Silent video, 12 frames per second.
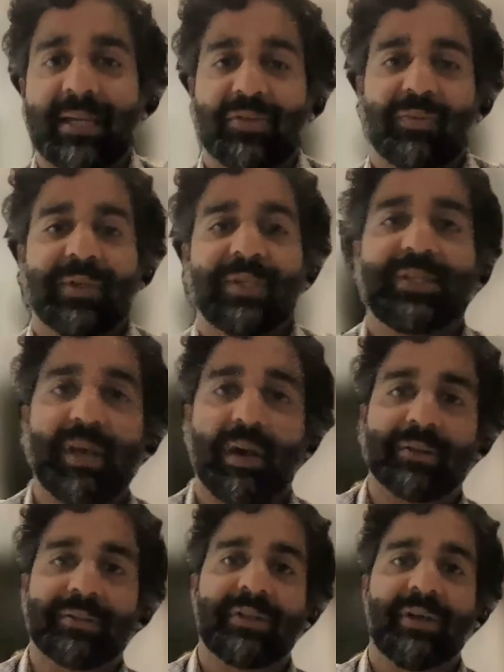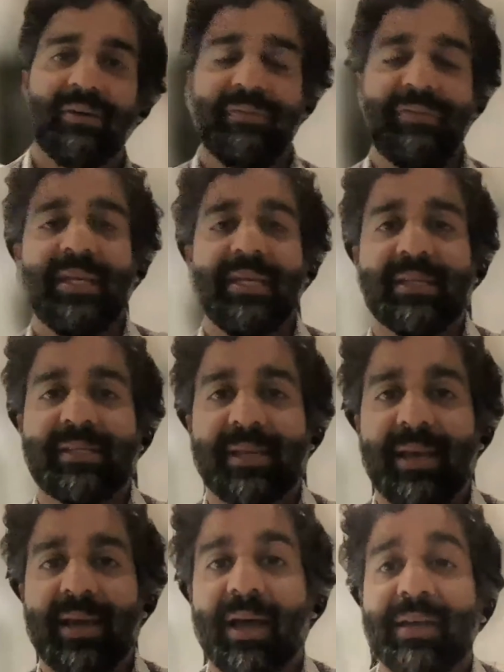as a result of these